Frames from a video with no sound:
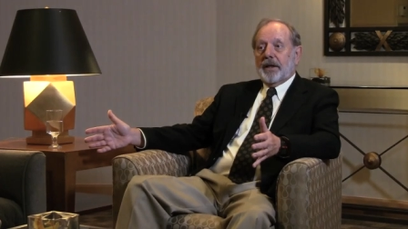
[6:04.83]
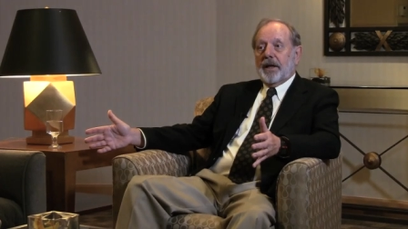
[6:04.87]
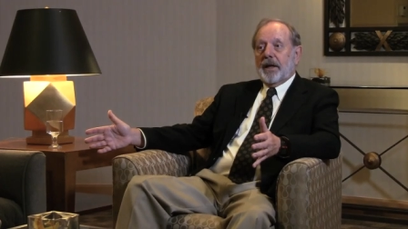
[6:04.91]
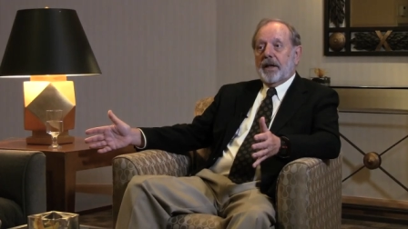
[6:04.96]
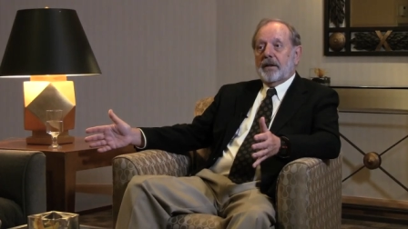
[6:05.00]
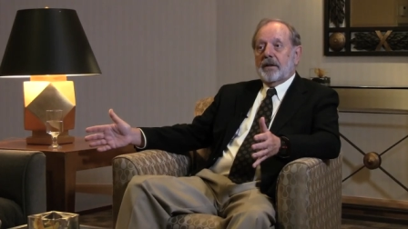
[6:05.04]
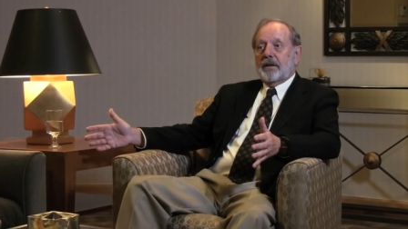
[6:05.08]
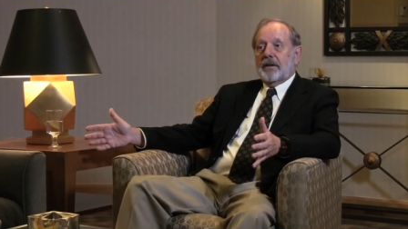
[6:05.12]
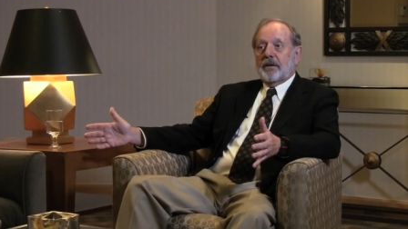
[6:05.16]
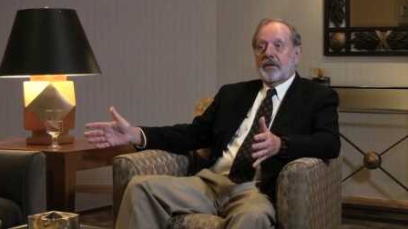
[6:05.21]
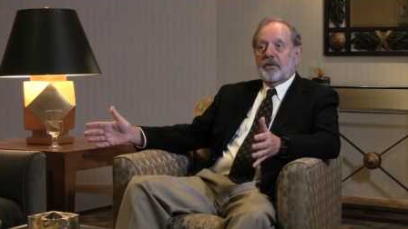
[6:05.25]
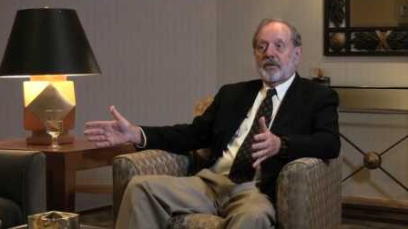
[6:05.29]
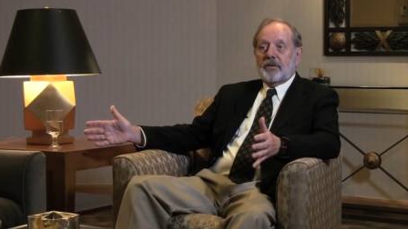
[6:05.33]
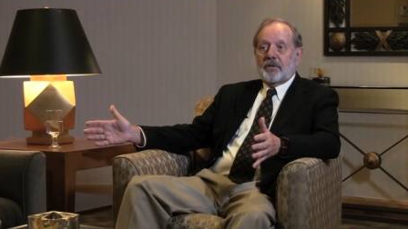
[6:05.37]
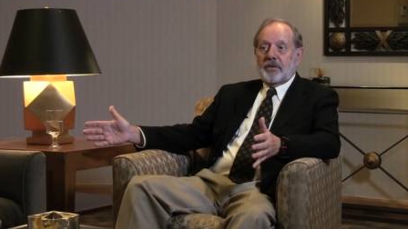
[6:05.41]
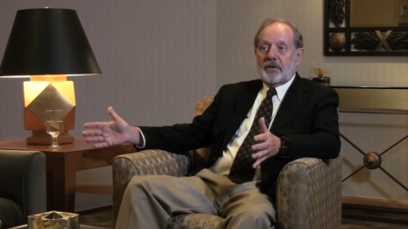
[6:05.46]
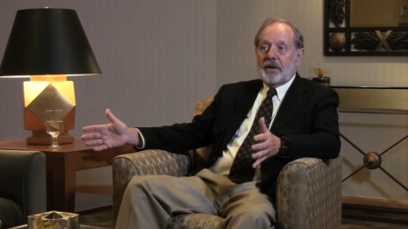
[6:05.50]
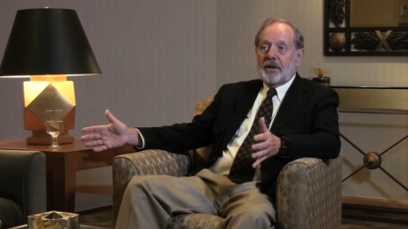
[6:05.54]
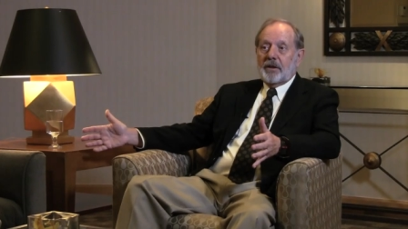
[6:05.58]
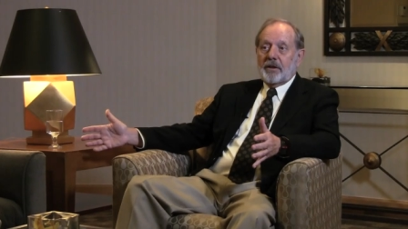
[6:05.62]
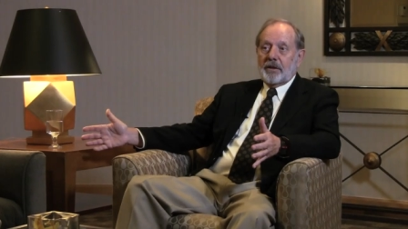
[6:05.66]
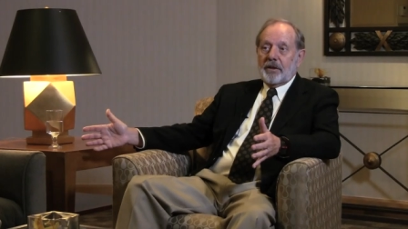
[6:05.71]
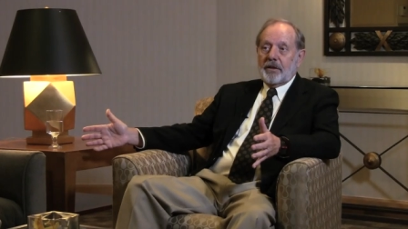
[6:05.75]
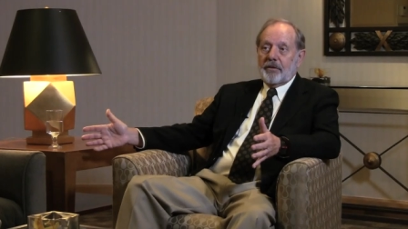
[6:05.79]
that in a
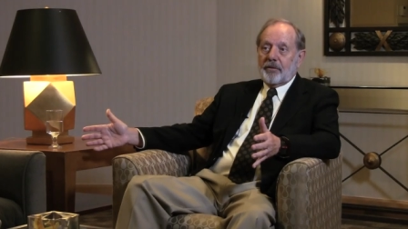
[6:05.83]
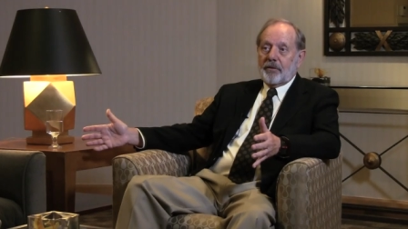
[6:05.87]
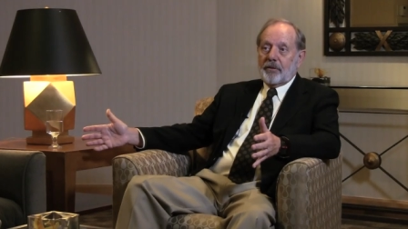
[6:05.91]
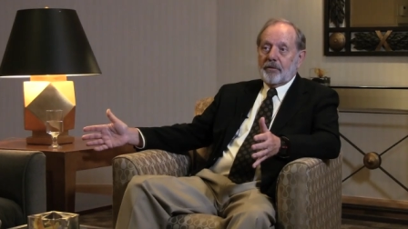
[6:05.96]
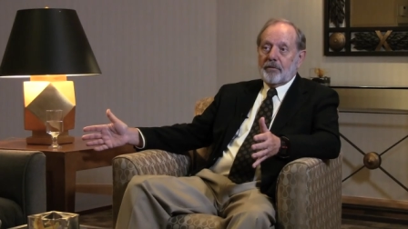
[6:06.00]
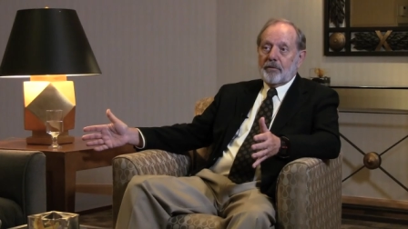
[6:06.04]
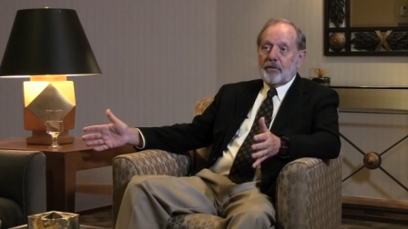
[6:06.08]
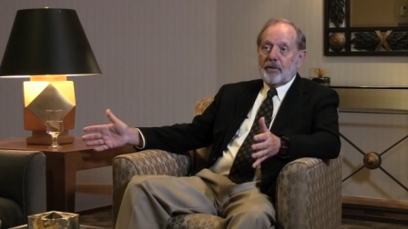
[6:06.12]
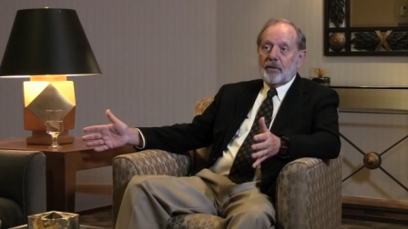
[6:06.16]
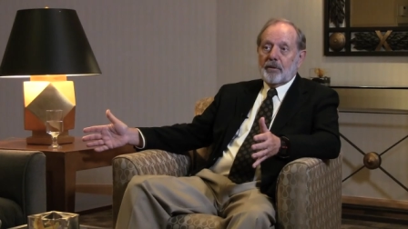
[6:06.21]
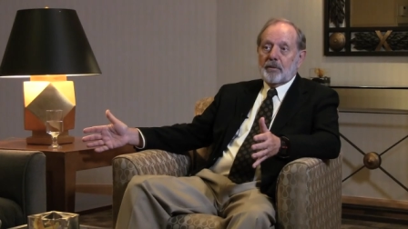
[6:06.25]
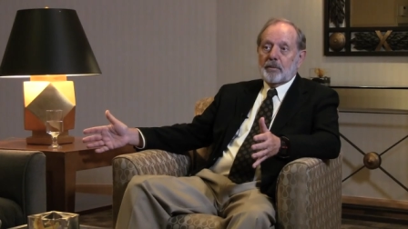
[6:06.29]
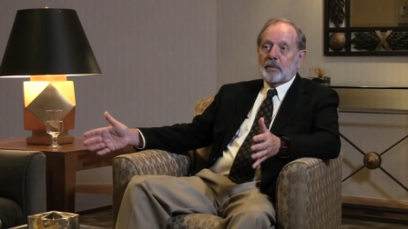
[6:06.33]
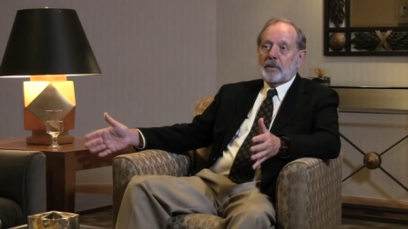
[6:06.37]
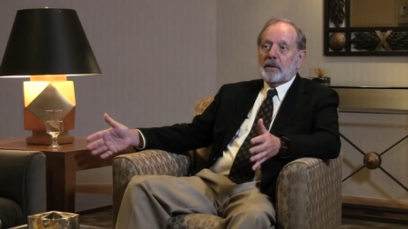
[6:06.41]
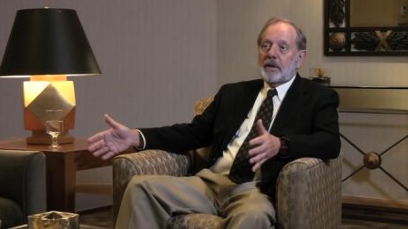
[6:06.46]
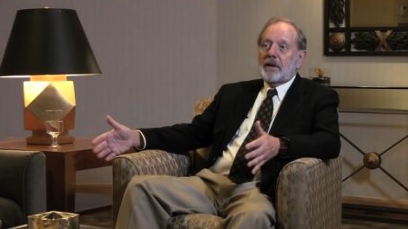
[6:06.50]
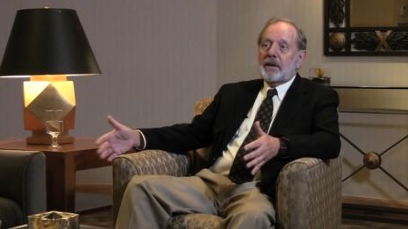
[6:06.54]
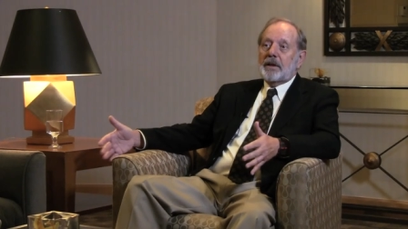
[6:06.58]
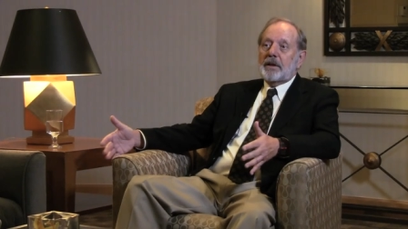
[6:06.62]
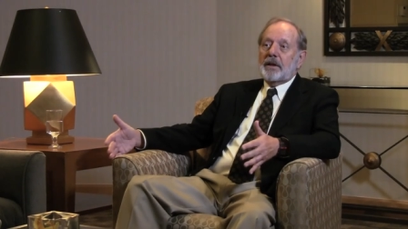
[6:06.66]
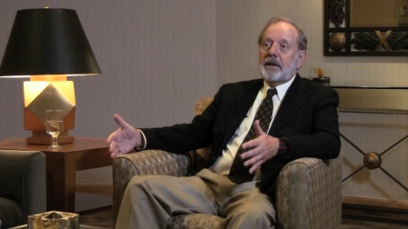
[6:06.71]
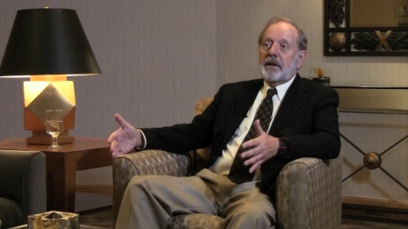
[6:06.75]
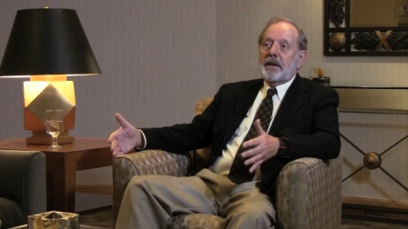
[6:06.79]
still different room.
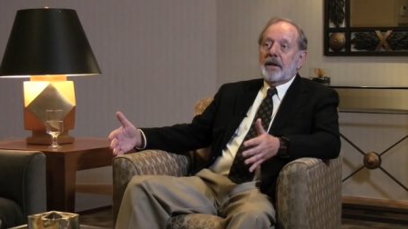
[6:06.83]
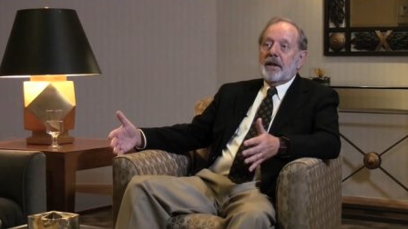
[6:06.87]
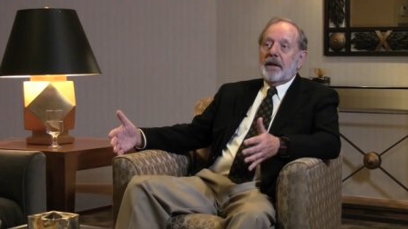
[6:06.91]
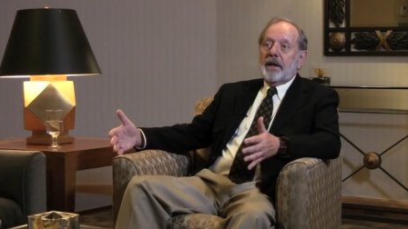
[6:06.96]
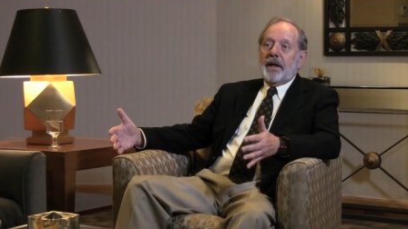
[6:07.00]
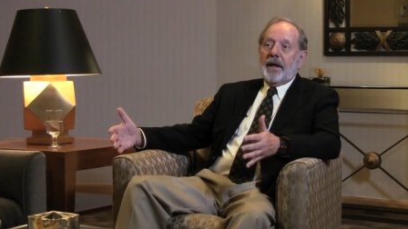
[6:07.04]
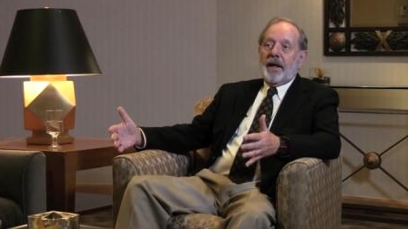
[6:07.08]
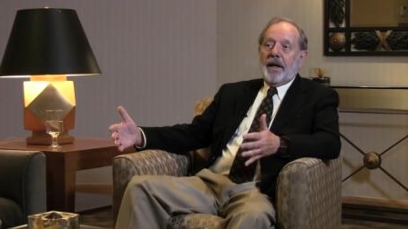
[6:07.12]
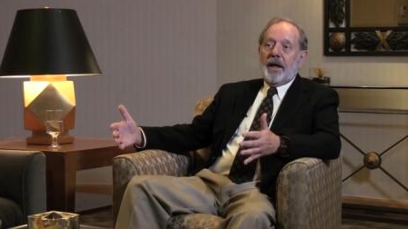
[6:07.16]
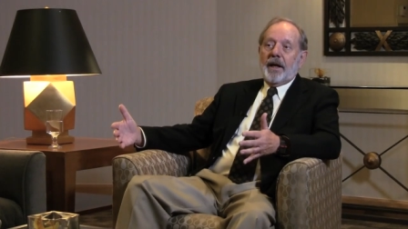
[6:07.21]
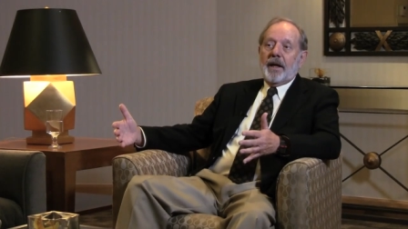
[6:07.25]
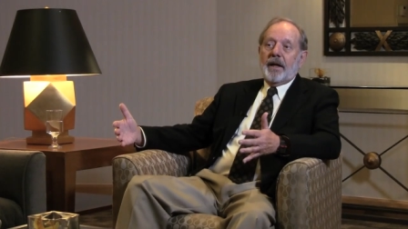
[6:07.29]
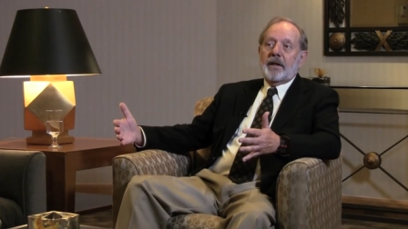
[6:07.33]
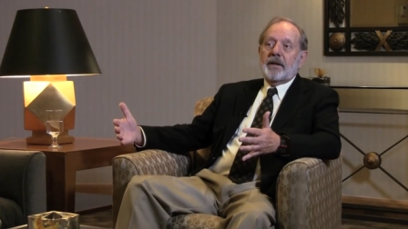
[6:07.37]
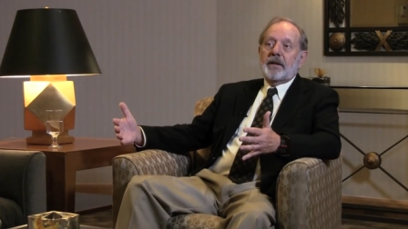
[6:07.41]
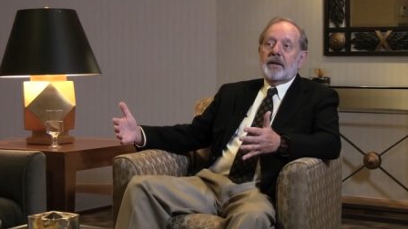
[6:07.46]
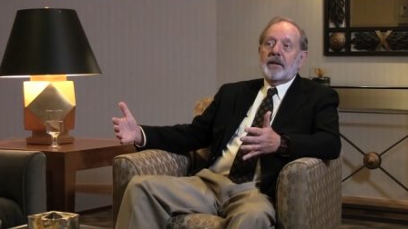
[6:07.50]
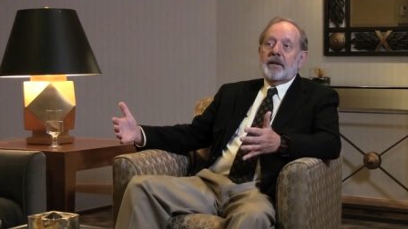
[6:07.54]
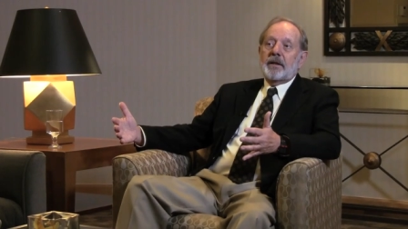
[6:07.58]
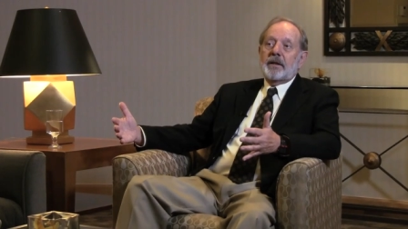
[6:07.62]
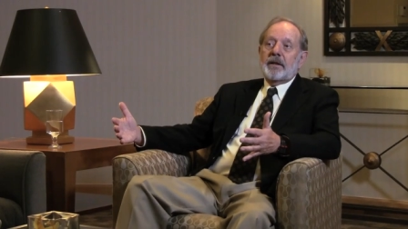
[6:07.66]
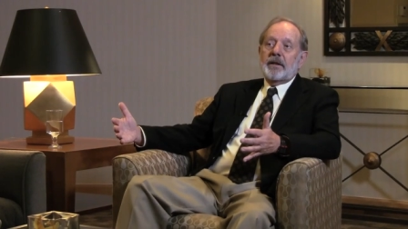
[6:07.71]
And